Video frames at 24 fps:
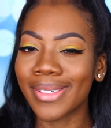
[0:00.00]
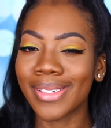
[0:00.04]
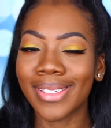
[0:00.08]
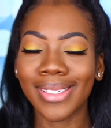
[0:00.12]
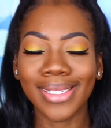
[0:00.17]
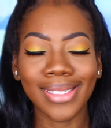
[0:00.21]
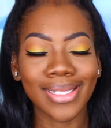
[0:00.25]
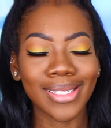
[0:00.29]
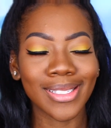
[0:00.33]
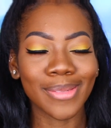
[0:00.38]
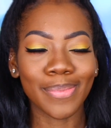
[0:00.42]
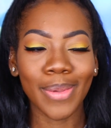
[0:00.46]

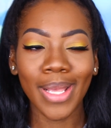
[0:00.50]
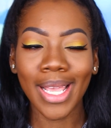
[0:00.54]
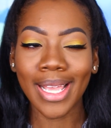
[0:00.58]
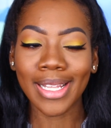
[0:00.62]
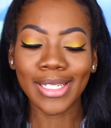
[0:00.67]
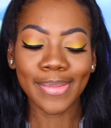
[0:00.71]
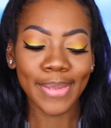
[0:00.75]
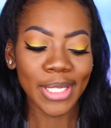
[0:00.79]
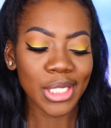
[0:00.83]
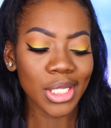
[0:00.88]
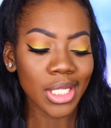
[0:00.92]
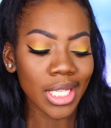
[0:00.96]
is bae,
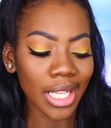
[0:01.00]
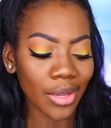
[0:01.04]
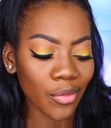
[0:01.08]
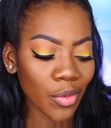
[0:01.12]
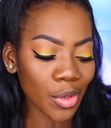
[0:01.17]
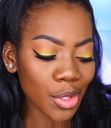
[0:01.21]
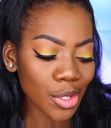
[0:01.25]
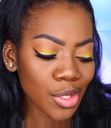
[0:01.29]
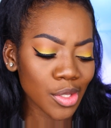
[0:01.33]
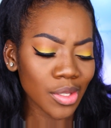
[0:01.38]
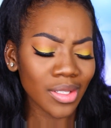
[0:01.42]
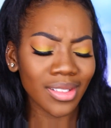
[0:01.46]
especially like
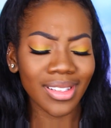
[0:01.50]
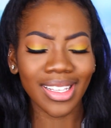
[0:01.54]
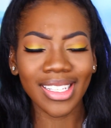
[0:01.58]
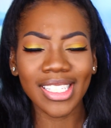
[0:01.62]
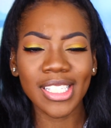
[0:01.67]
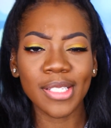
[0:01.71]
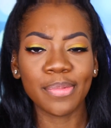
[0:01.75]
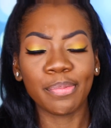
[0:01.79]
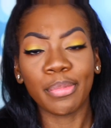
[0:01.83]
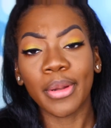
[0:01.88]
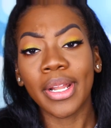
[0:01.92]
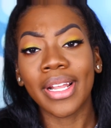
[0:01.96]
when you're doing
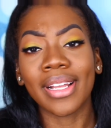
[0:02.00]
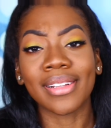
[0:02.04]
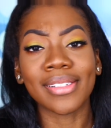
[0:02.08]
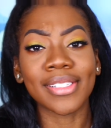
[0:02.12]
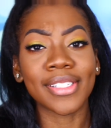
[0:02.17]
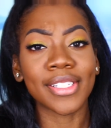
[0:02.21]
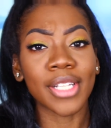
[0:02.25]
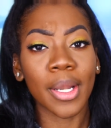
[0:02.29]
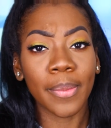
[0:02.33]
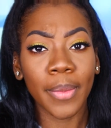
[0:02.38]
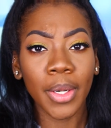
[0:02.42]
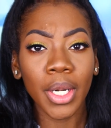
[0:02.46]
like spring
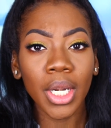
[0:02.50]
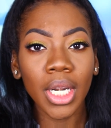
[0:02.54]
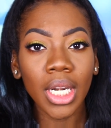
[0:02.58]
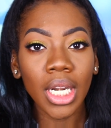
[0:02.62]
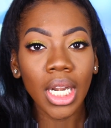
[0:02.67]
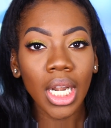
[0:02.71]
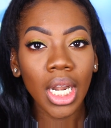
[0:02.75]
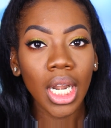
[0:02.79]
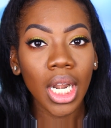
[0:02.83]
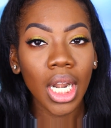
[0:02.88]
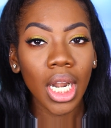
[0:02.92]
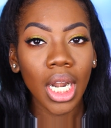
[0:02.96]
and summer.